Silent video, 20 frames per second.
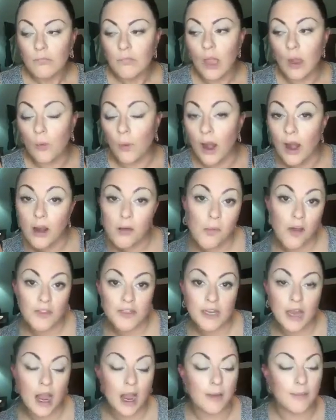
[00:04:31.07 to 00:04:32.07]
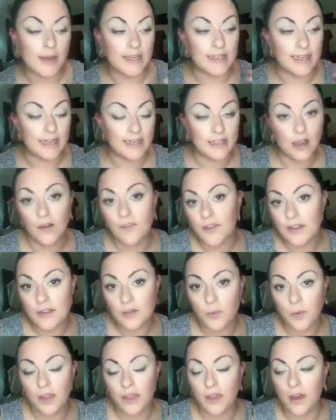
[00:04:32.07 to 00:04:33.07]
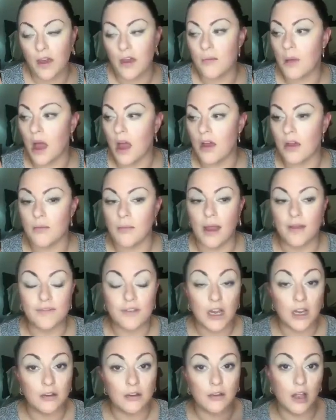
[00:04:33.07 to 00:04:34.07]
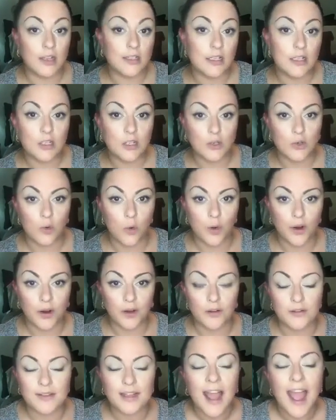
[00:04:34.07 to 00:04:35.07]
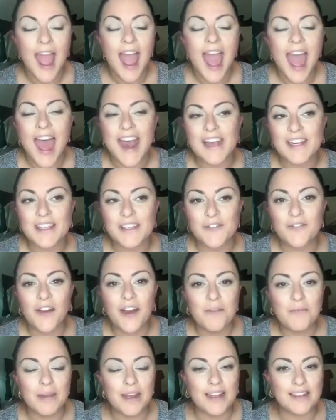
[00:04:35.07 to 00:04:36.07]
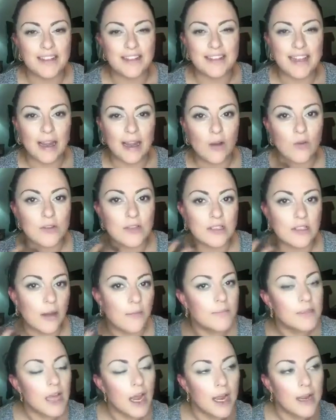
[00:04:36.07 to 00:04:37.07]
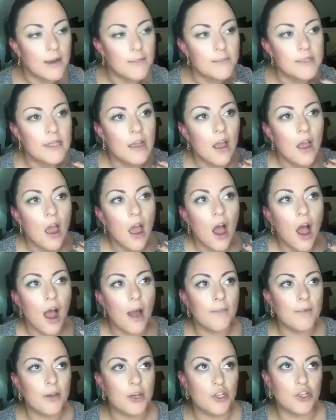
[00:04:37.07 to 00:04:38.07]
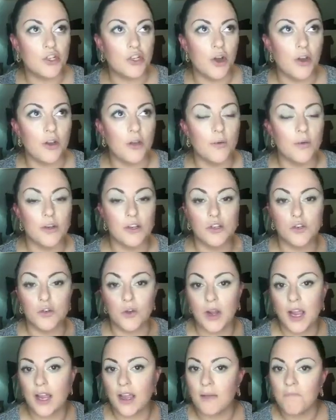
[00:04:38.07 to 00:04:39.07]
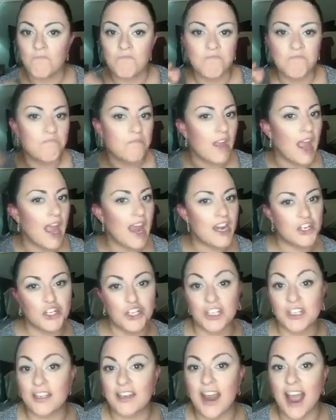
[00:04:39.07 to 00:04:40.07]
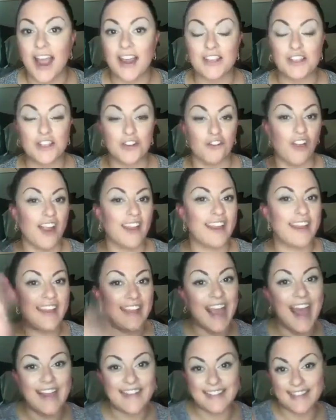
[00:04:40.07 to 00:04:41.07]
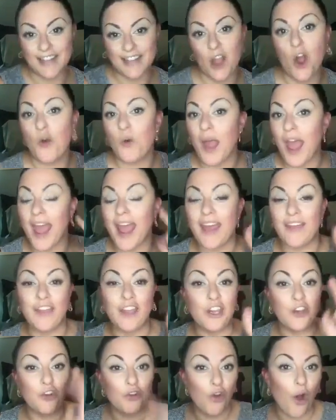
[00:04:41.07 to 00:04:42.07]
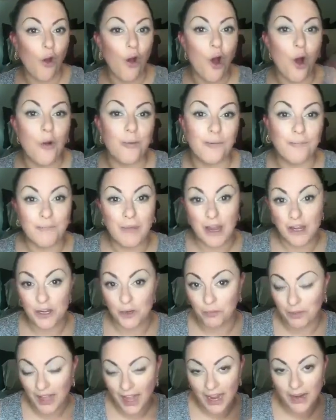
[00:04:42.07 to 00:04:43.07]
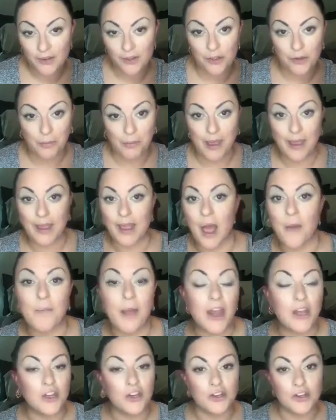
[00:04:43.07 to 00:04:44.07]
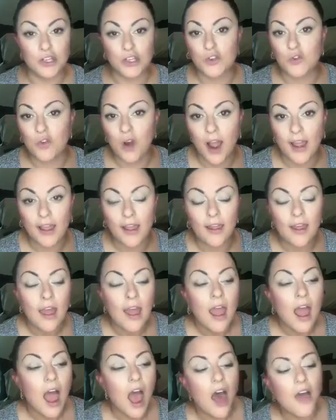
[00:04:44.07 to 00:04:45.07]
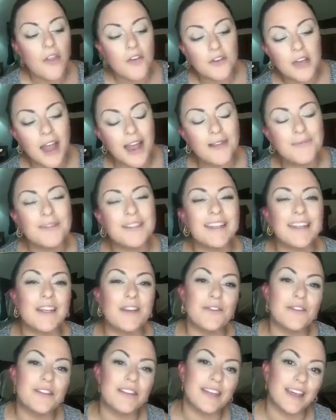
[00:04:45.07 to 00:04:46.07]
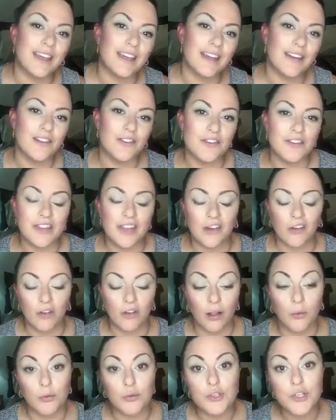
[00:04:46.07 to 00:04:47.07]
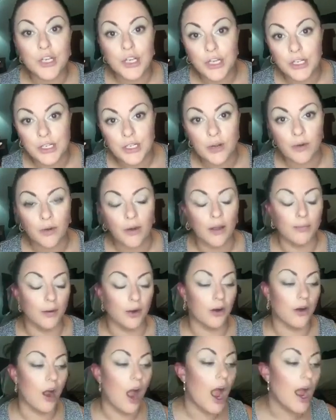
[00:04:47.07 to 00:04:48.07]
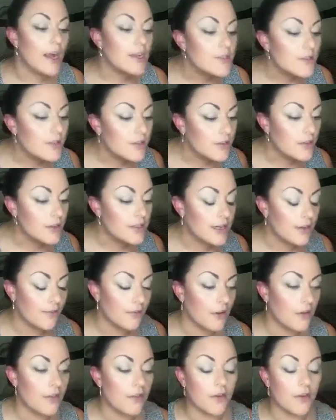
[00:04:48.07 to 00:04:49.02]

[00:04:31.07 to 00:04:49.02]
I wear them all the time. I take selfies with them. I've done lots of tutorials, and it's fun because it's like sometimes I'm going to show you a trick and it just connects. You're like, yes, okay. And then you go home and you play with your makeup and you just try it. Other times, like you see it and you're like, well, she can do it, but her eyes look different.